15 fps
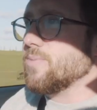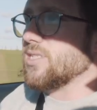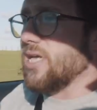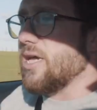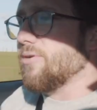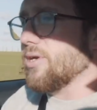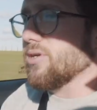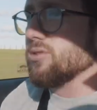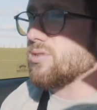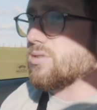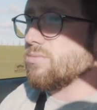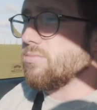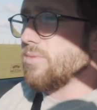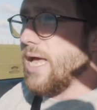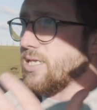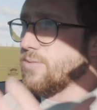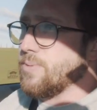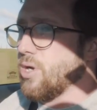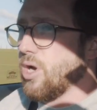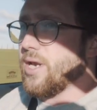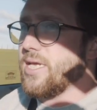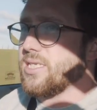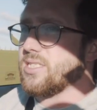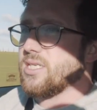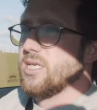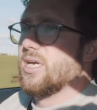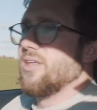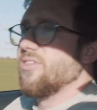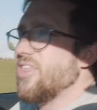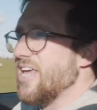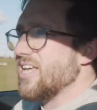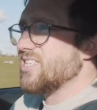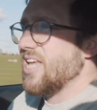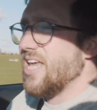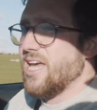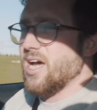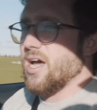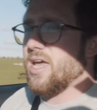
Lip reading: materials. Let's be honest. This here